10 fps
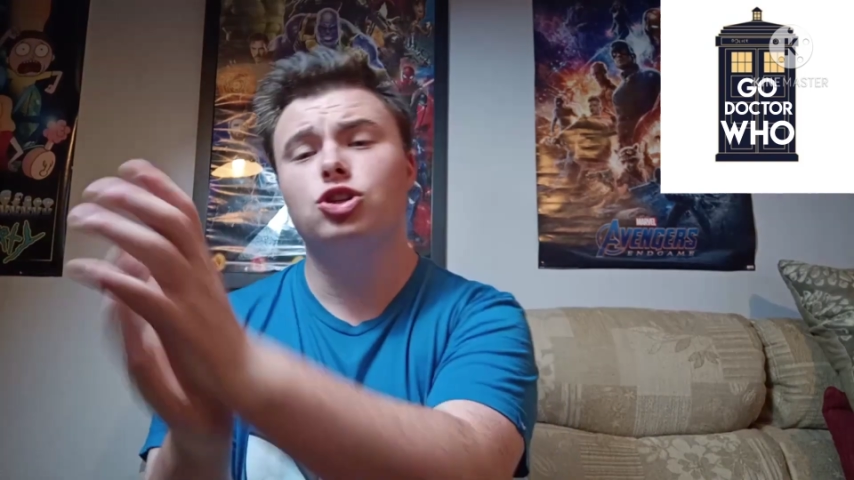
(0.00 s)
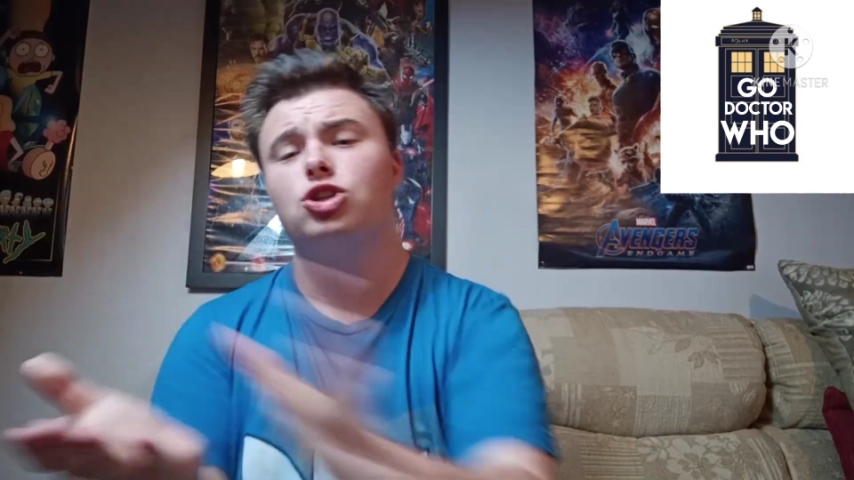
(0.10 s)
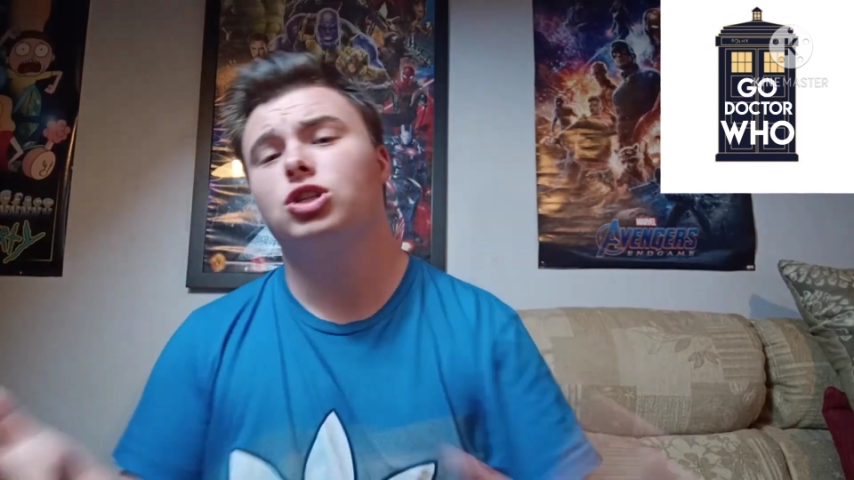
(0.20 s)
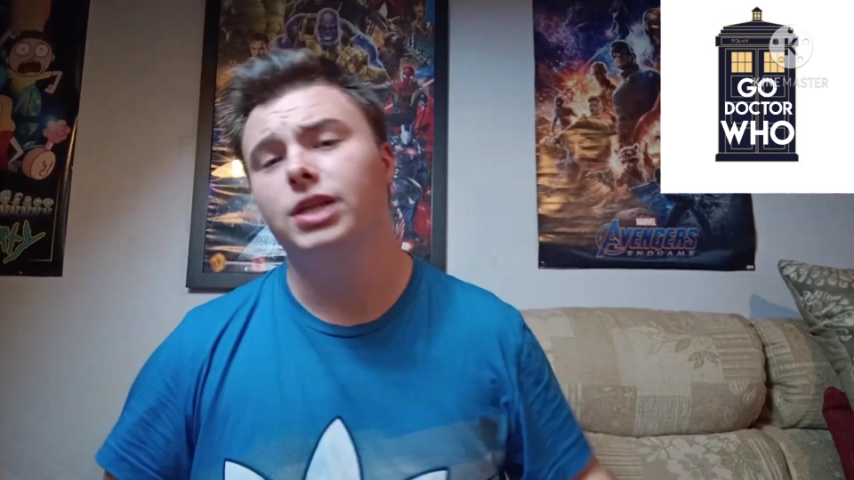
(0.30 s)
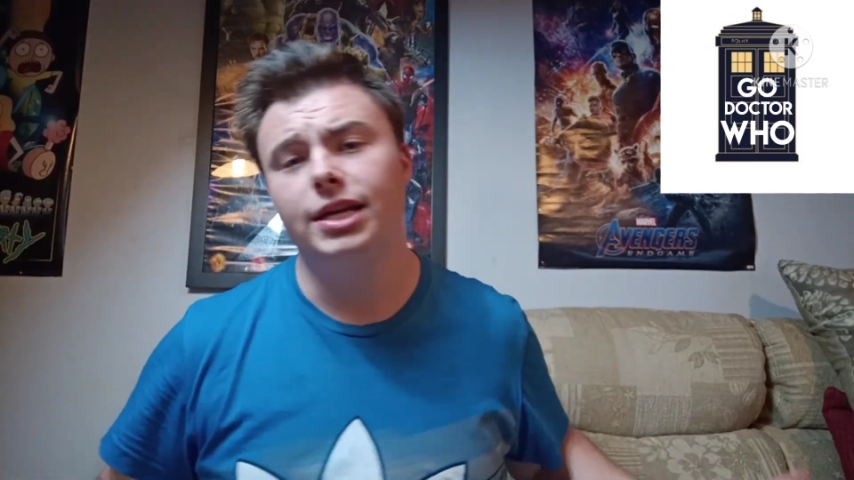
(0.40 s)

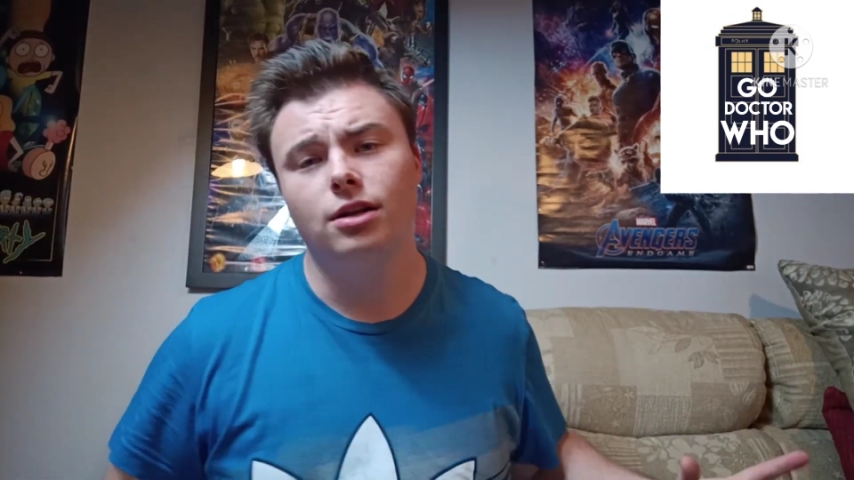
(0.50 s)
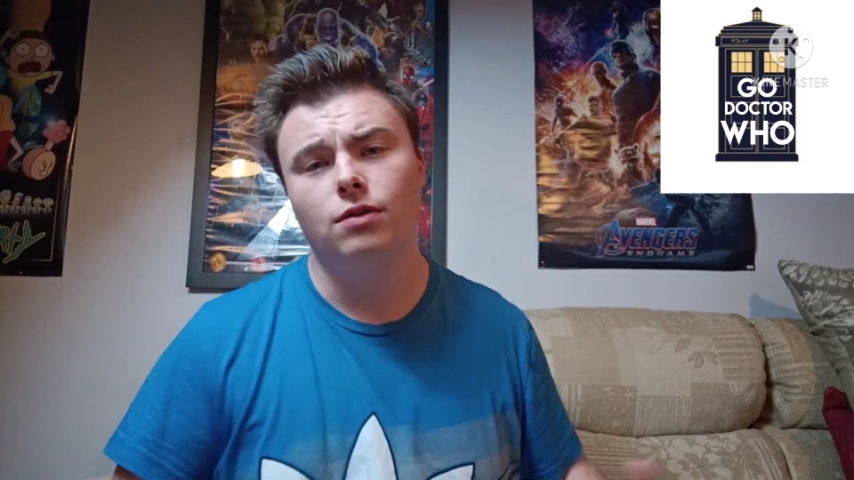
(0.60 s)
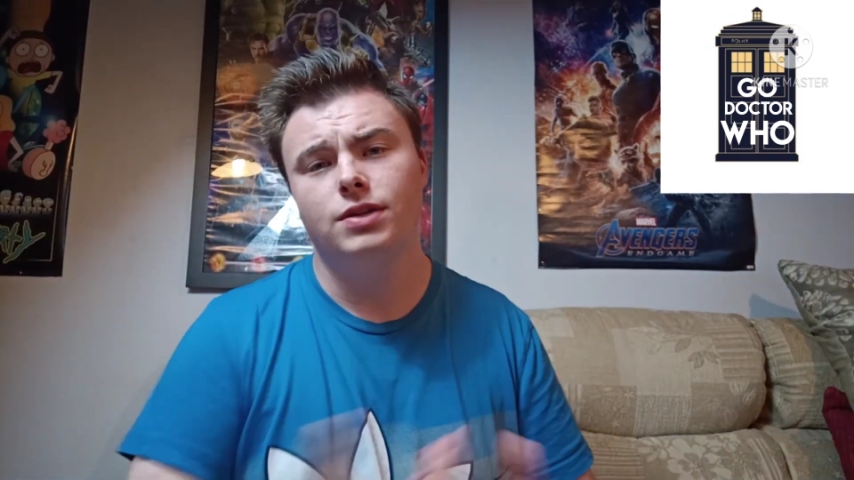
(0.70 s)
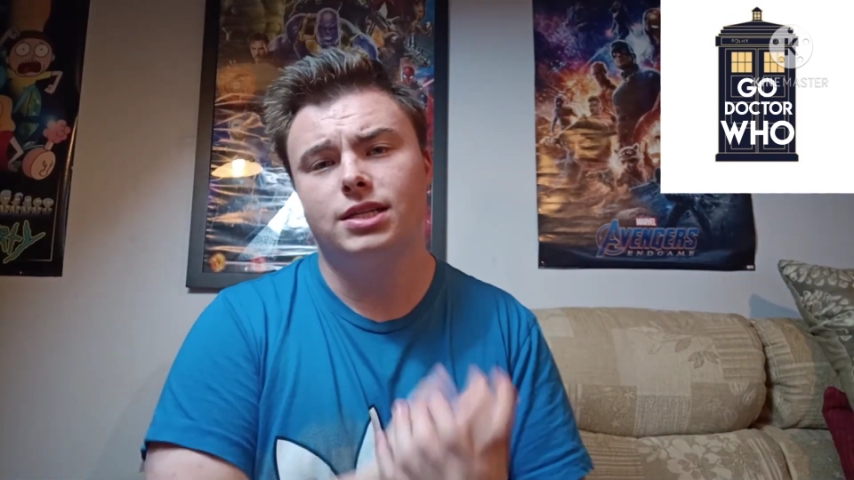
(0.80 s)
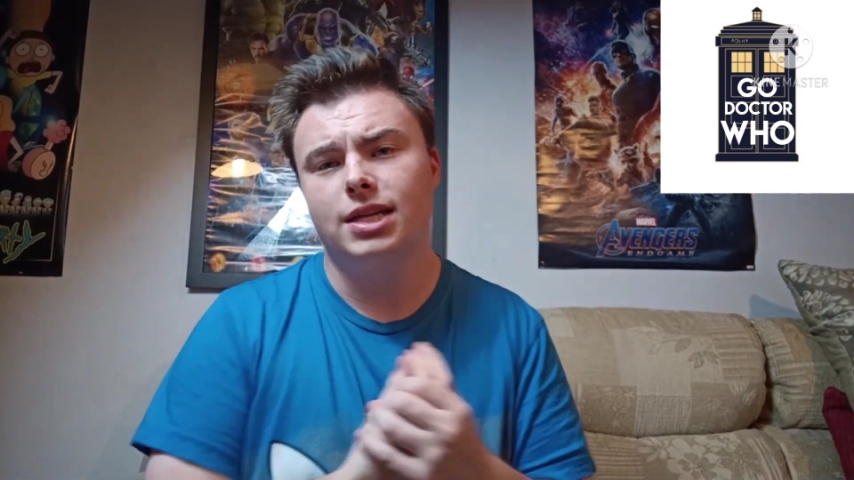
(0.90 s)
just seen,
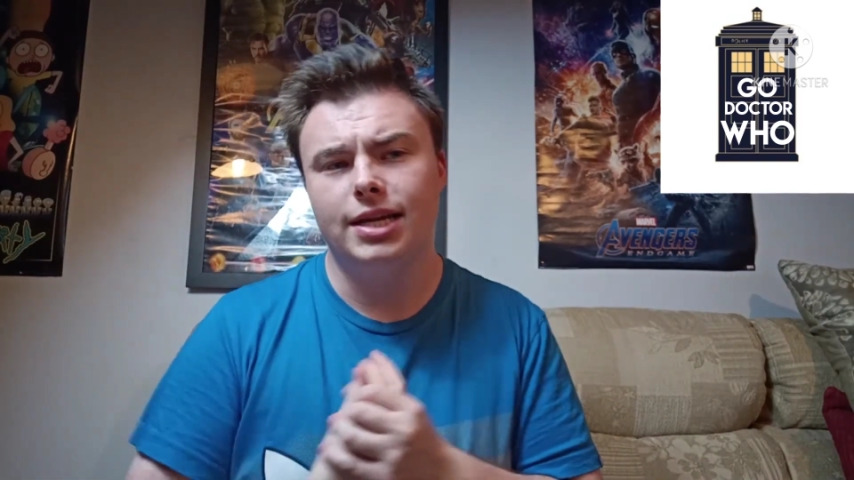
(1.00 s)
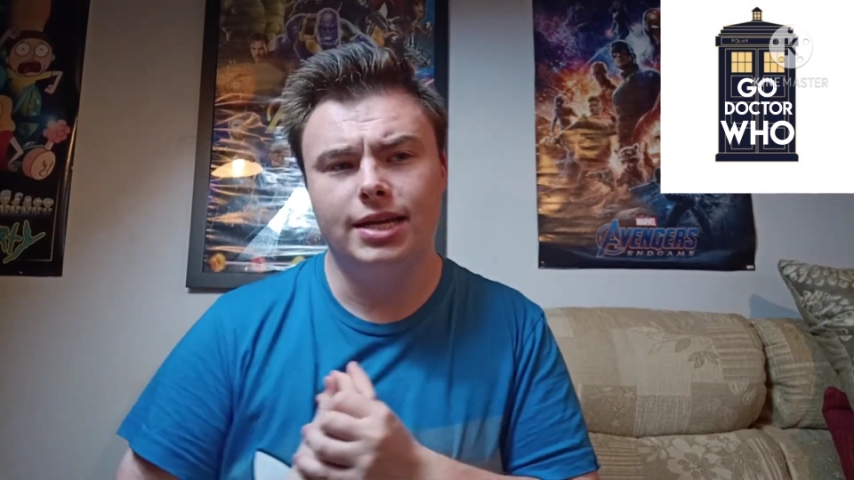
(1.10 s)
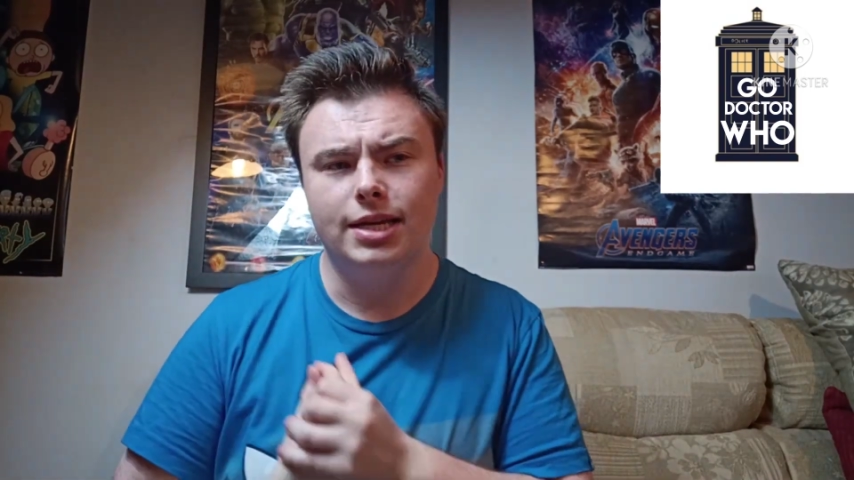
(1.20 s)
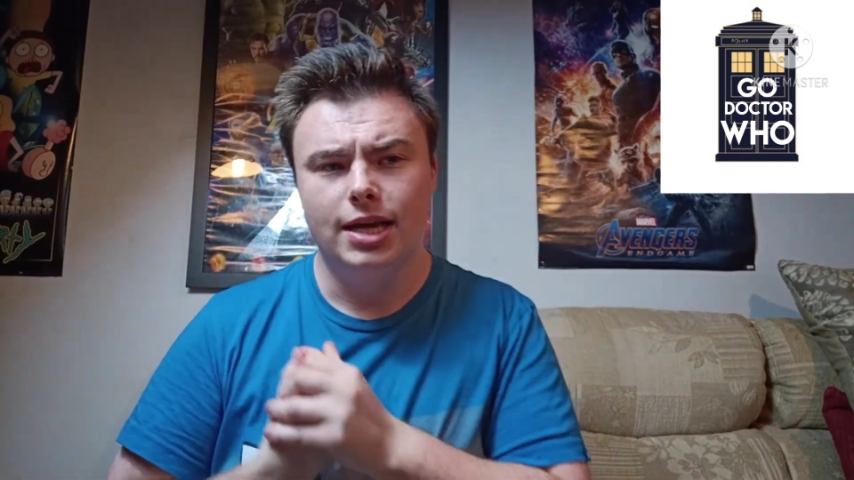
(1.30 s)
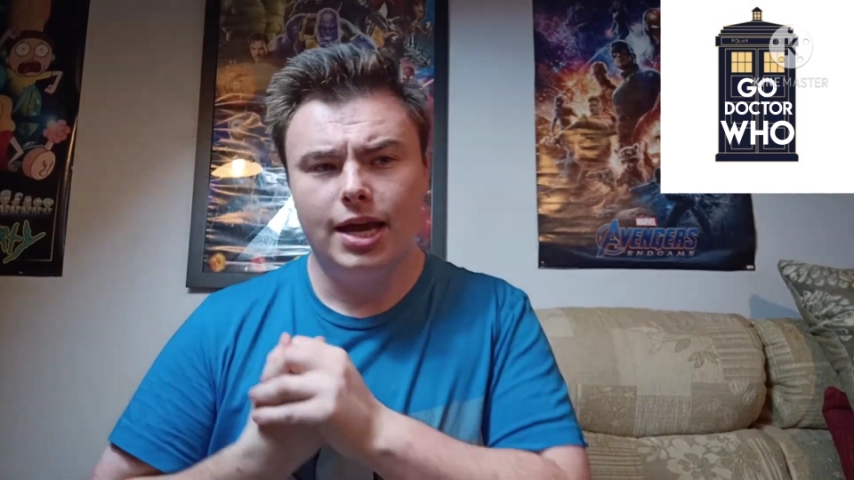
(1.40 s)

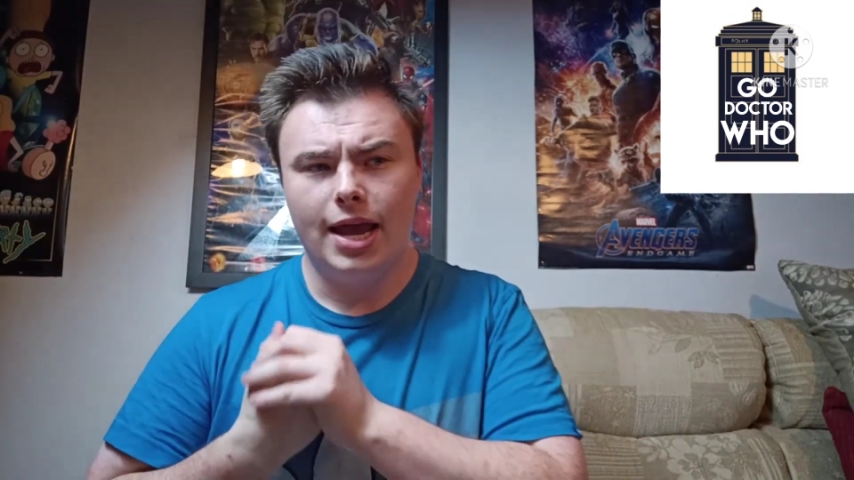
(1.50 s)
obviously,